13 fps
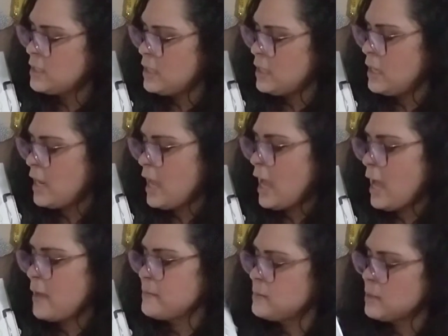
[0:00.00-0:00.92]
it
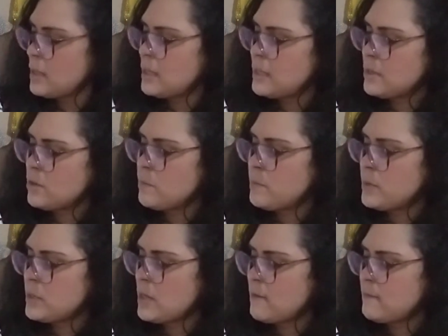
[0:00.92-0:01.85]
has a little
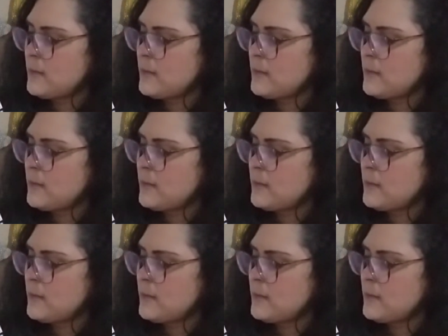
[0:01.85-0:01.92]
bit of